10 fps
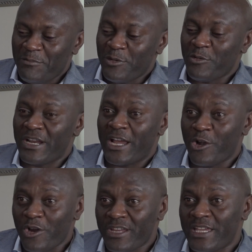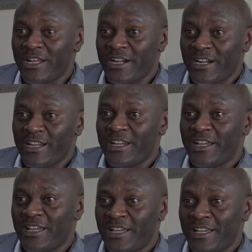But when I got here,
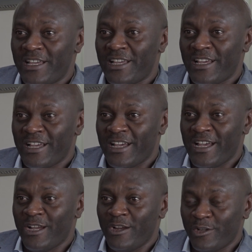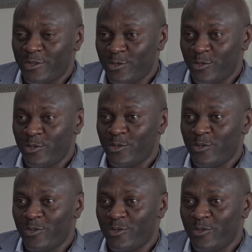I got to